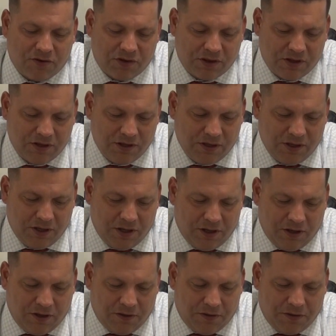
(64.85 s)
And
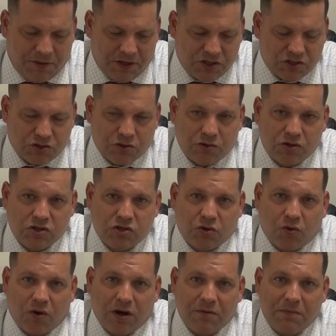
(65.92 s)
this true
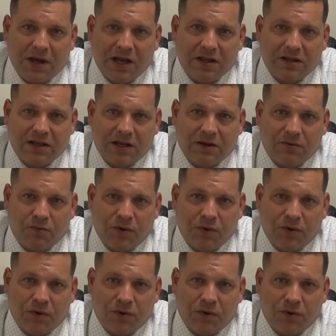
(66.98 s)
story meant that